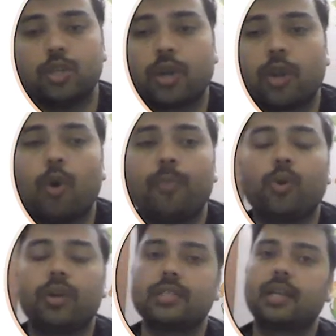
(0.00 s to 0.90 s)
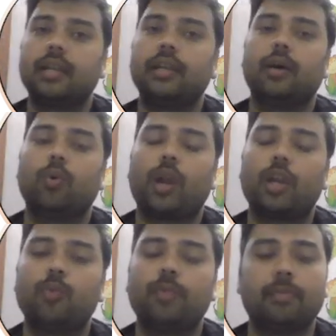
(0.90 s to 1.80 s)
So I hope you understand what
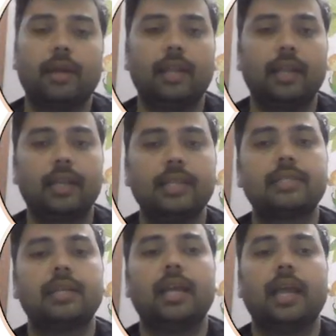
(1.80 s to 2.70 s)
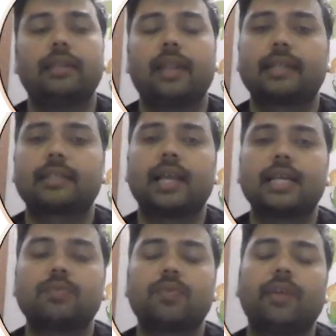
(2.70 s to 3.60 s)
do you mean by linked list. In the next
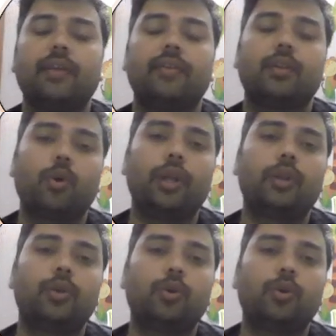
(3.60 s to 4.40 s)
class, we will going